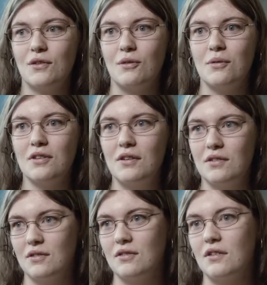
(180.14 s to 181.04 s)
so she
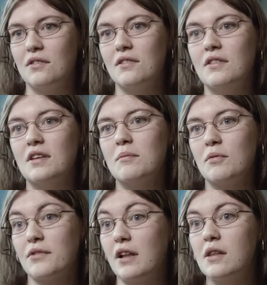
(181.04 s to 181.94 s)
suggested the
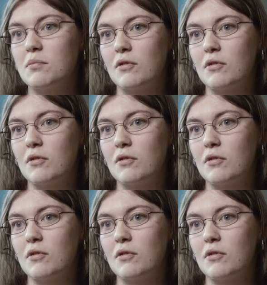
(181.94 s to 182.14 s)
Perscolis